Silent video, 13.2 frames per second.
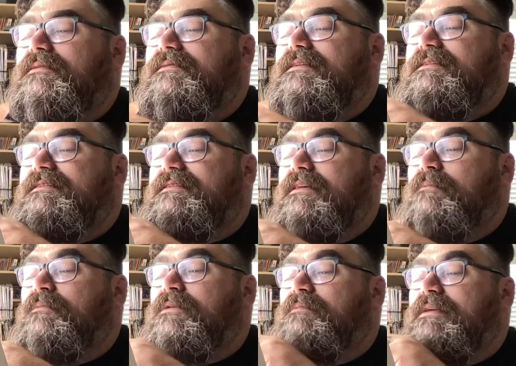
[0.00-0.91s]
They
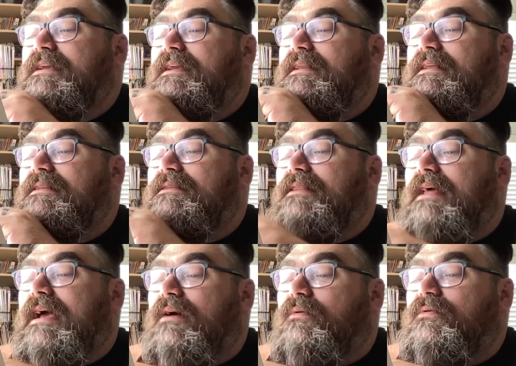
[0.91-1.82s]
seem to be getting
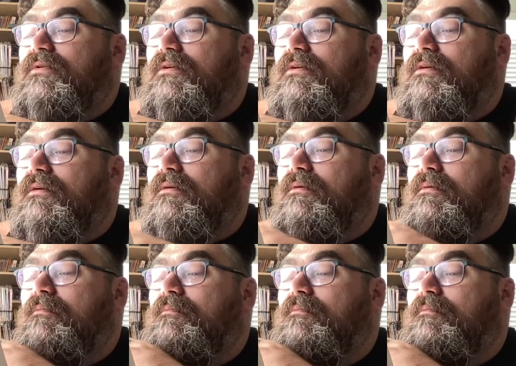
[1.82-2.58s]
louder,